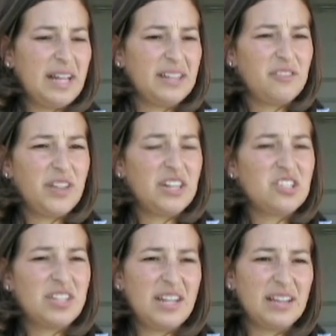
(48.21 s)
that's
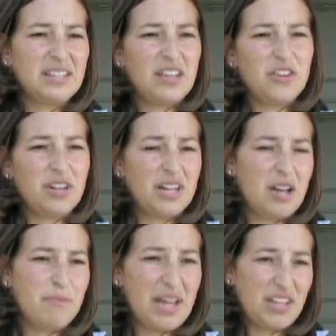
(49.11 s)
finished, the next day they're going to
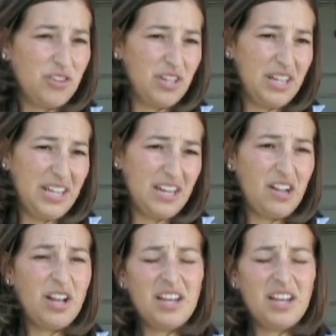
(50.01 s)
come back and they're going to get